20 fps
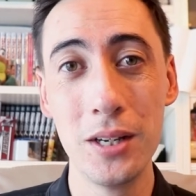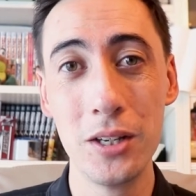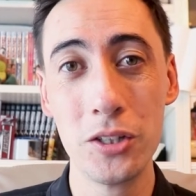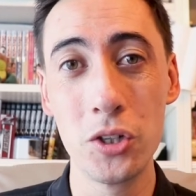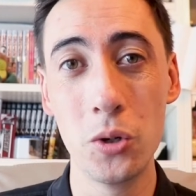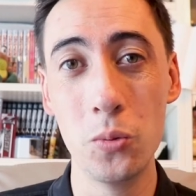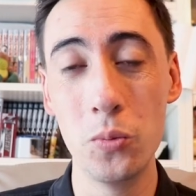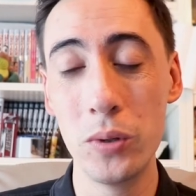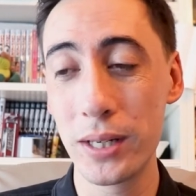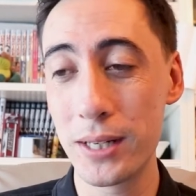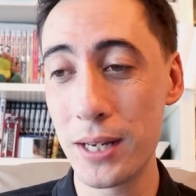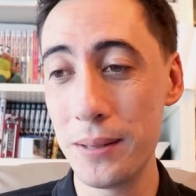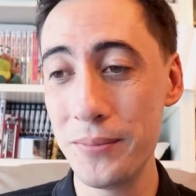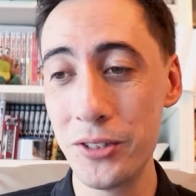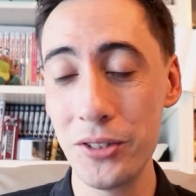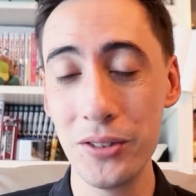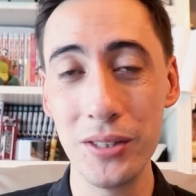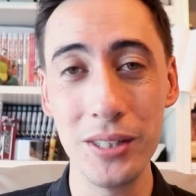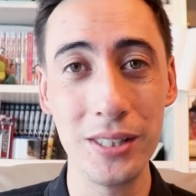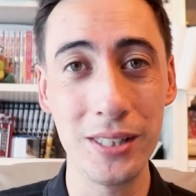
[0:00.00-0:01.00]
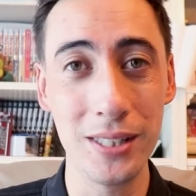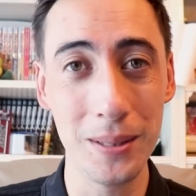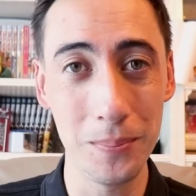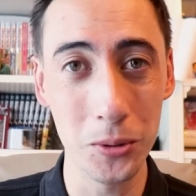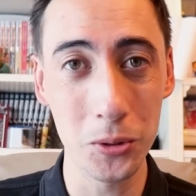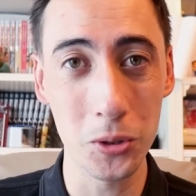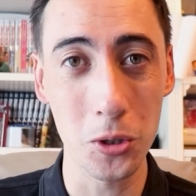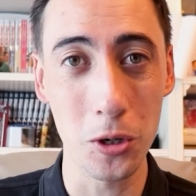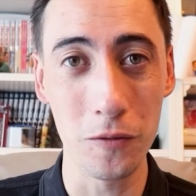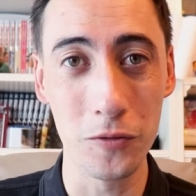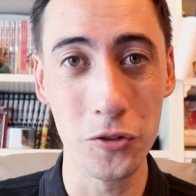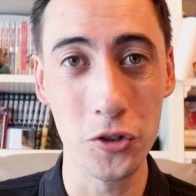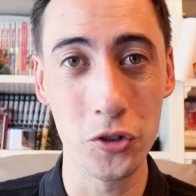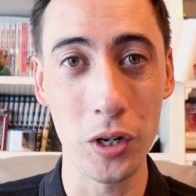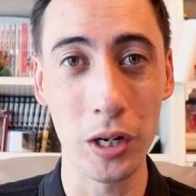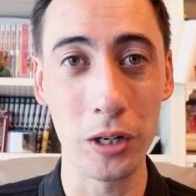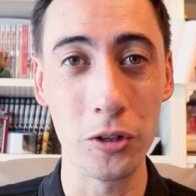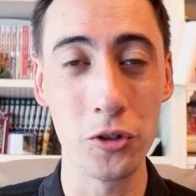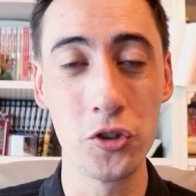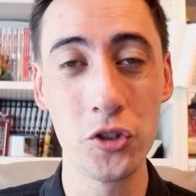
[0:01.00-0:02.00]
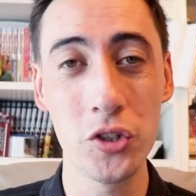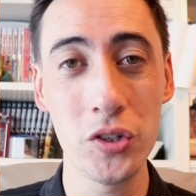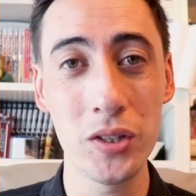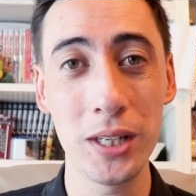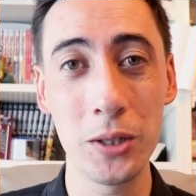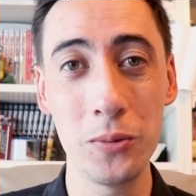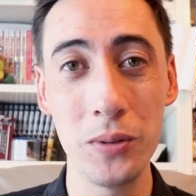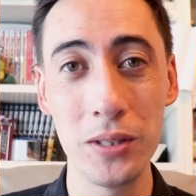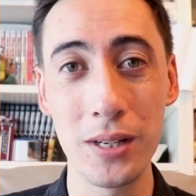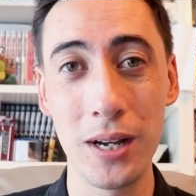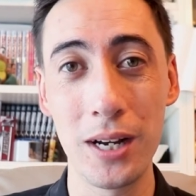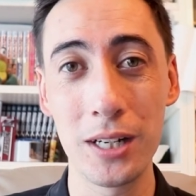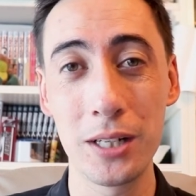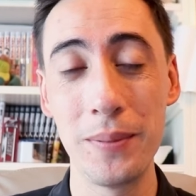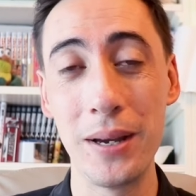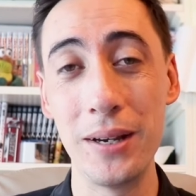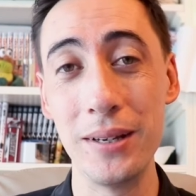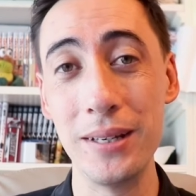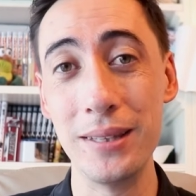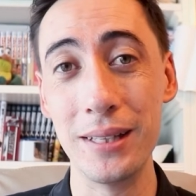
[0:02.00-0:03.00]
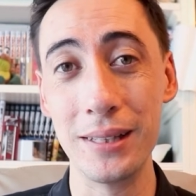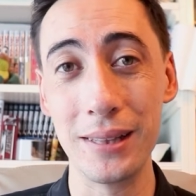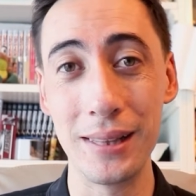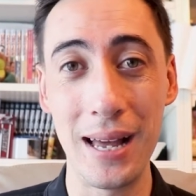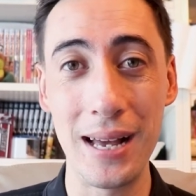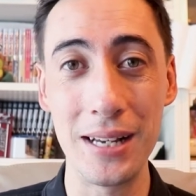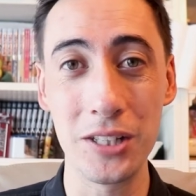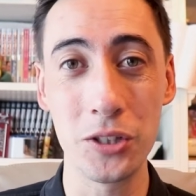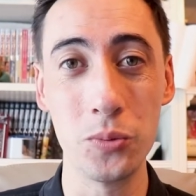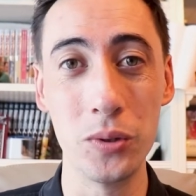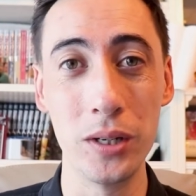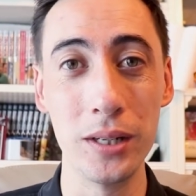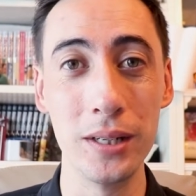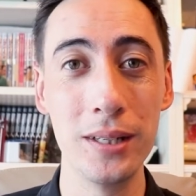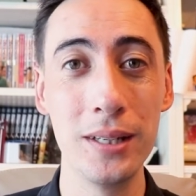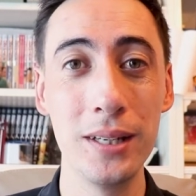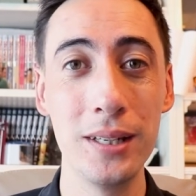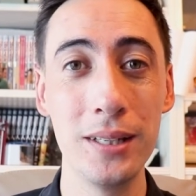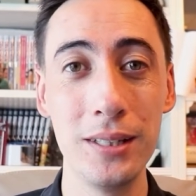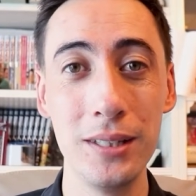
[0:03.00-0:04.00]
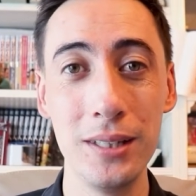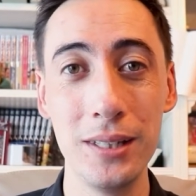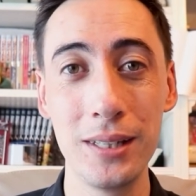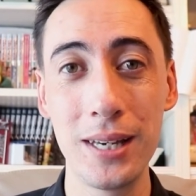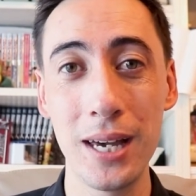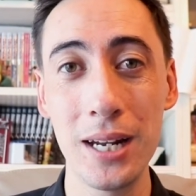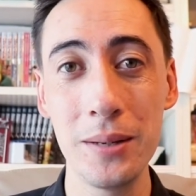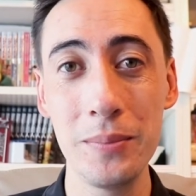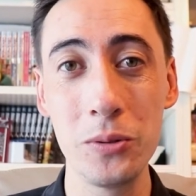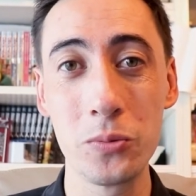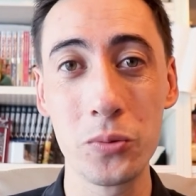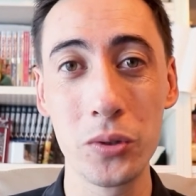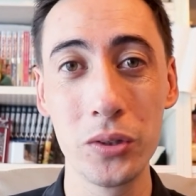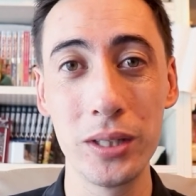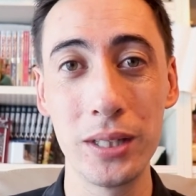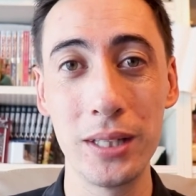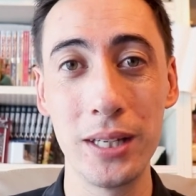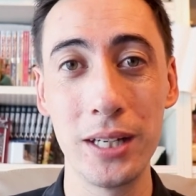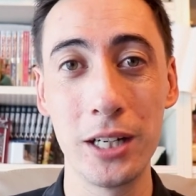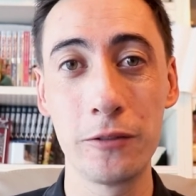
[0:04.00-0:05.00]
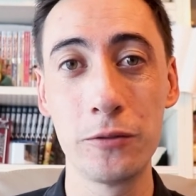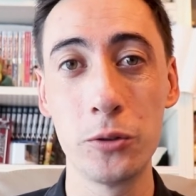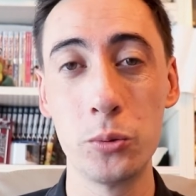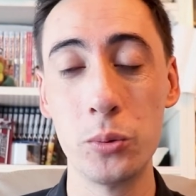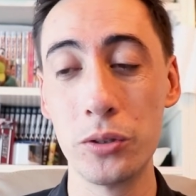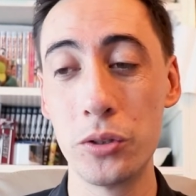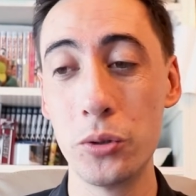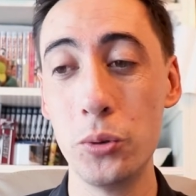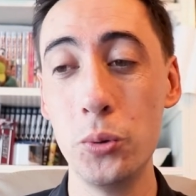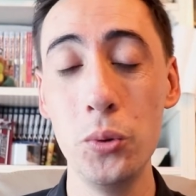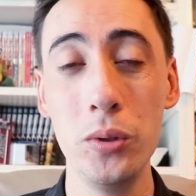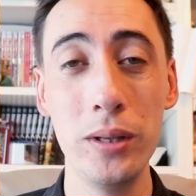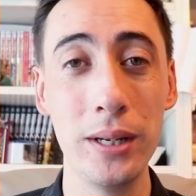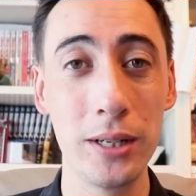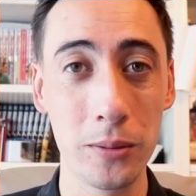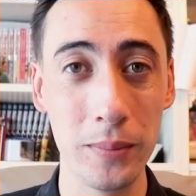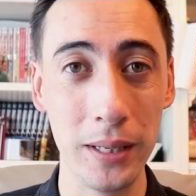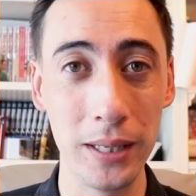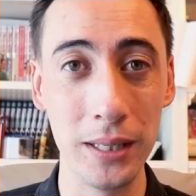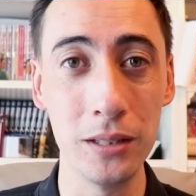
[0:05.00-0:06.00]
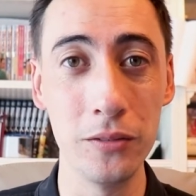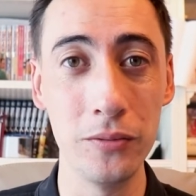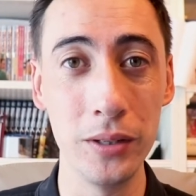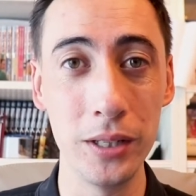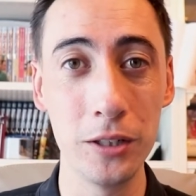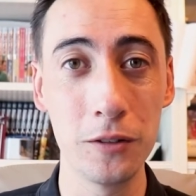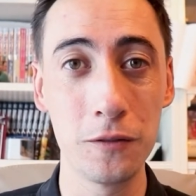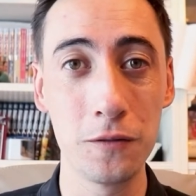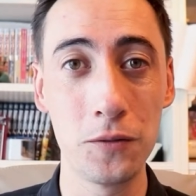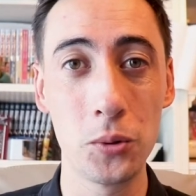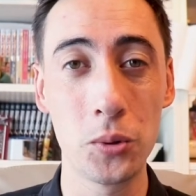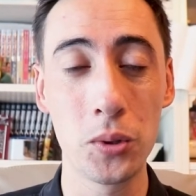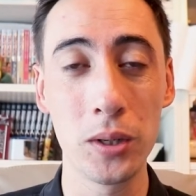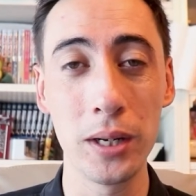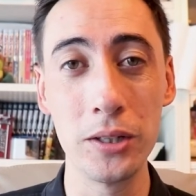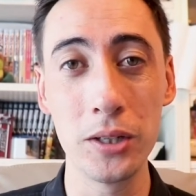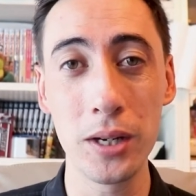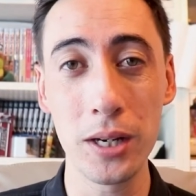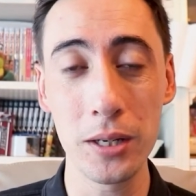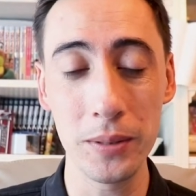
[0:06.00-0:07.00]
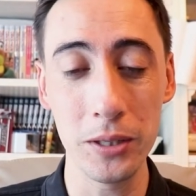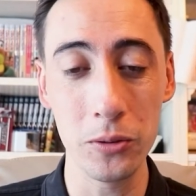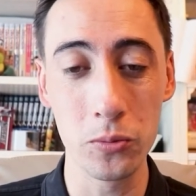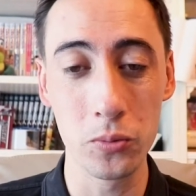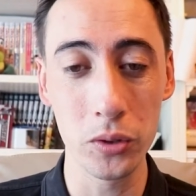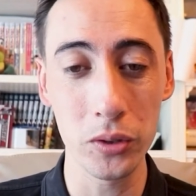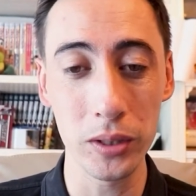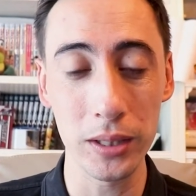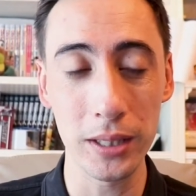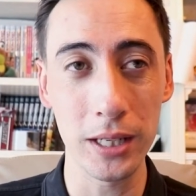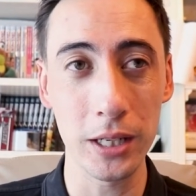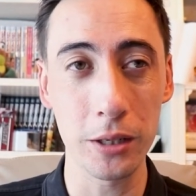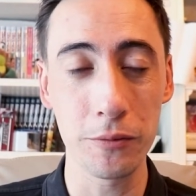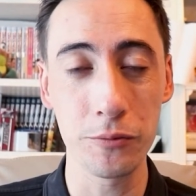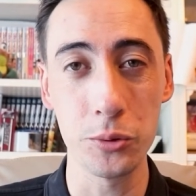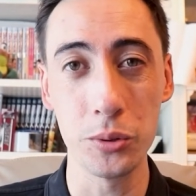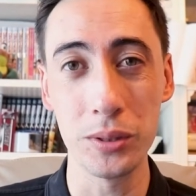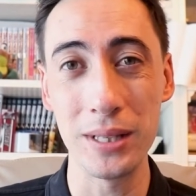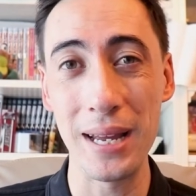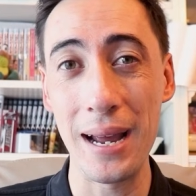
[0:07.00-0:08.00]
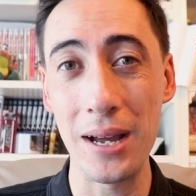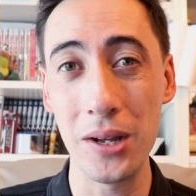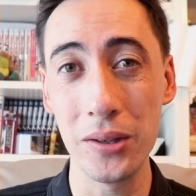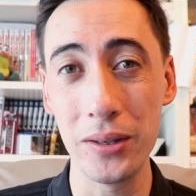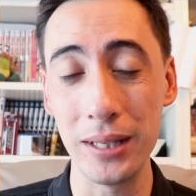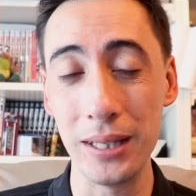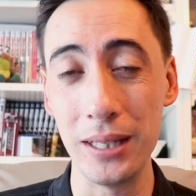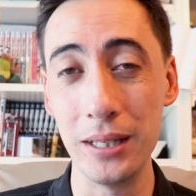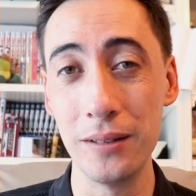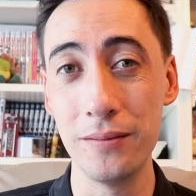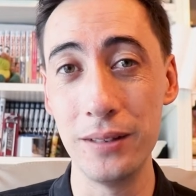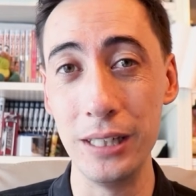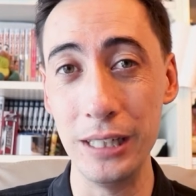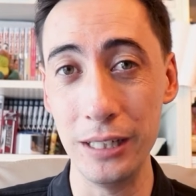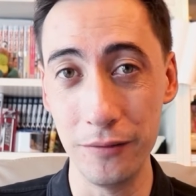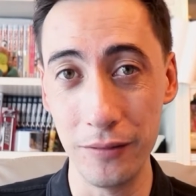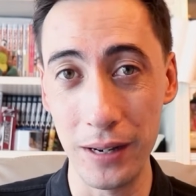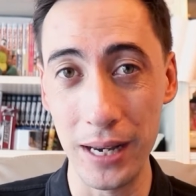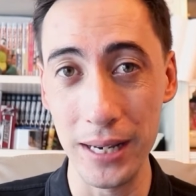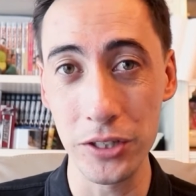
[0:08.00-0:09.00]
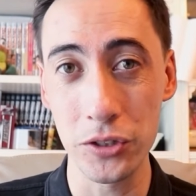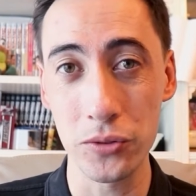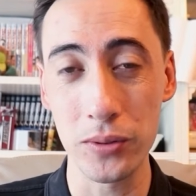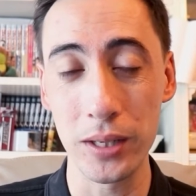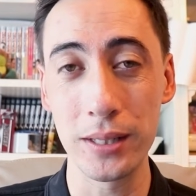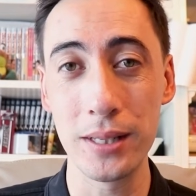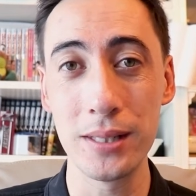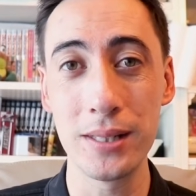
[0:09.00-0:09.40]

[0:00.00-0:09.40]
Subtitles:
So when it comes to these simple golf instructors, just like we talked about in the last one, you got to be really careful with who they're making the video for, and you got to be really careful with how they give the advice, right?